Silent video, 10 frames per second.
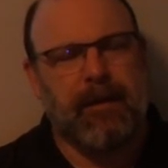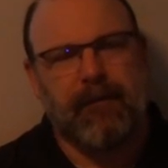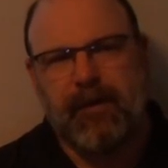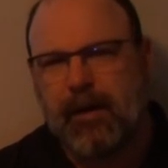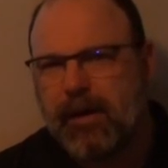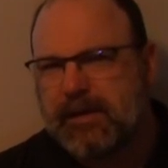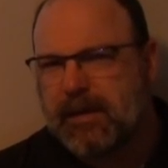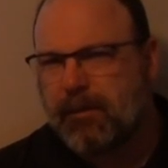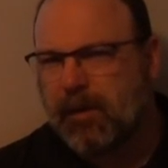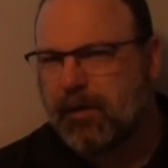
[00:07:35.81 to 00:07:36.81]
very
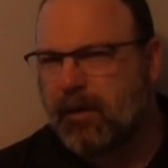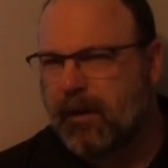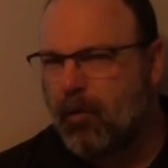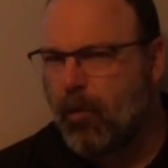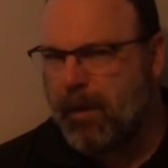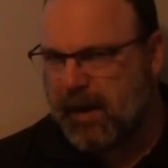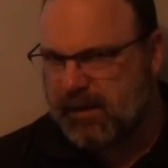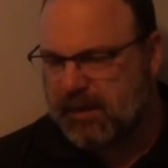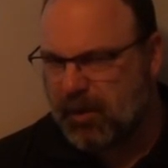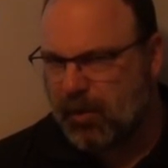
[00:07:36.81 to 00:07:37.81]
similar to the Quebec
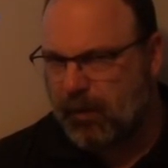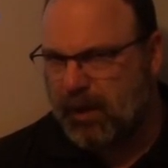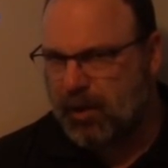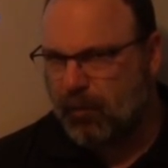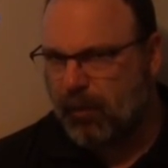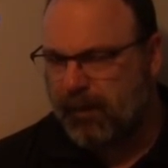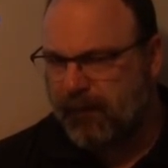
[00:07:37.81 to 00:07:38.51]
situation where the